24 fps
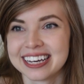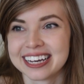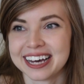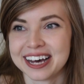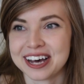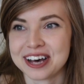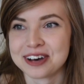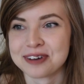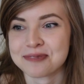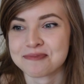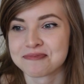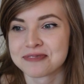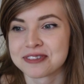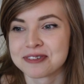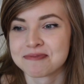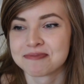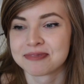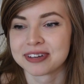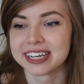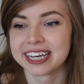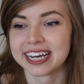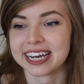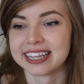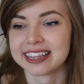
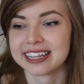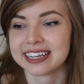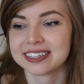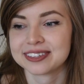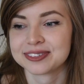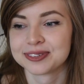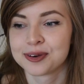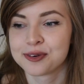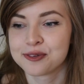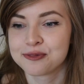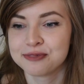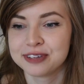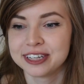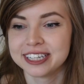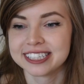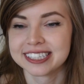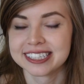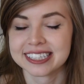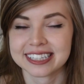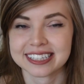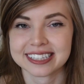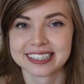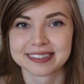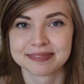But yeah, they drove me
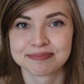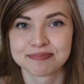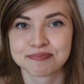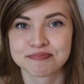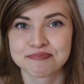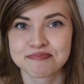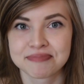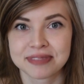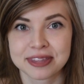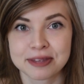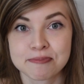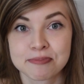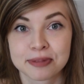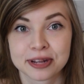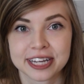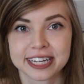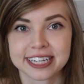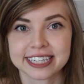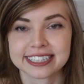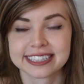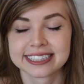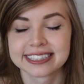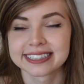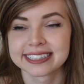to this
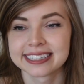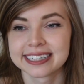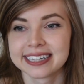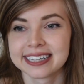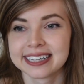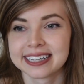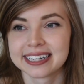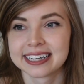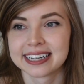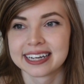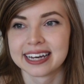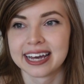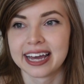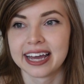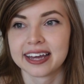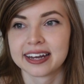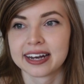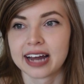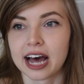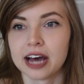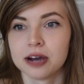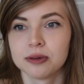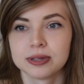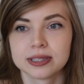place,
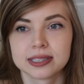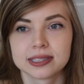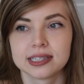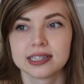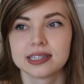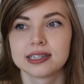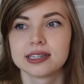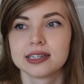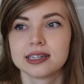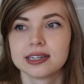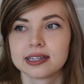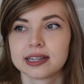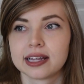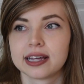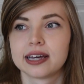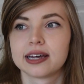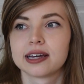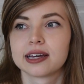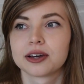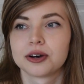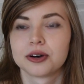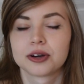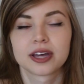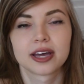and I was thinking
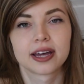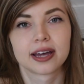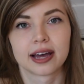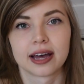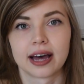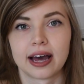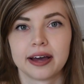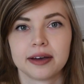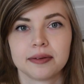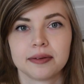like, okay,